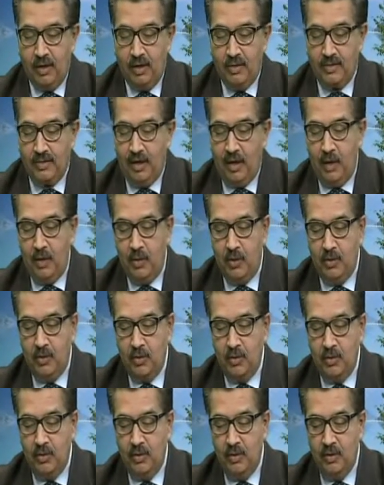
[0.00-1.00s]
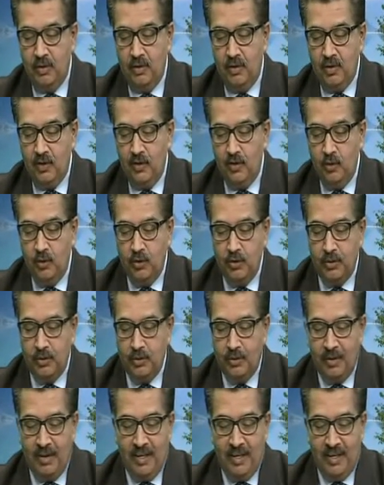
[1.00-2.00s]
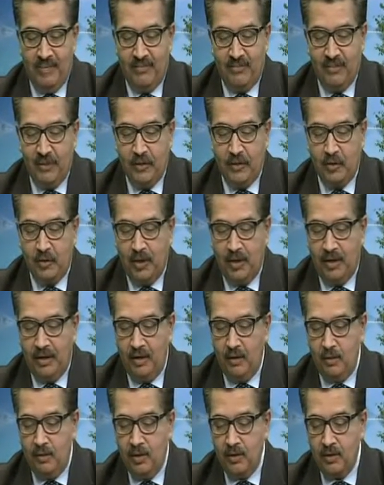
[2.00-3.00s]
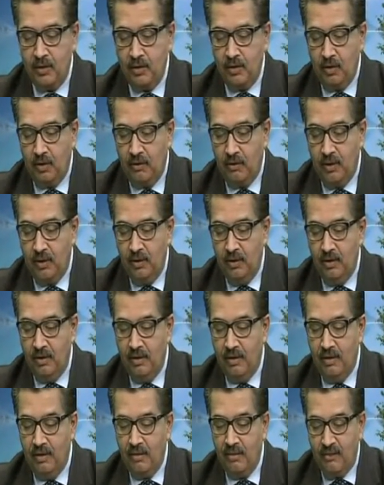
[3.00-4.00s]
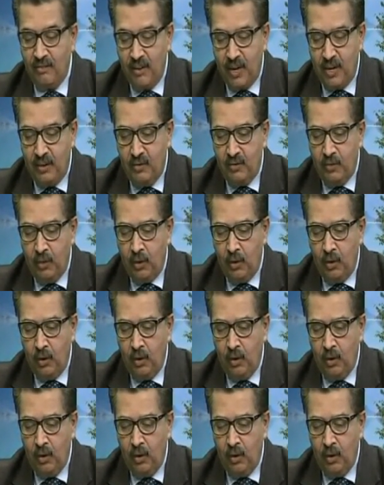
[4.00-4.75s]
Islamism, Hinduism, Leftism and Liberation of the Faithful.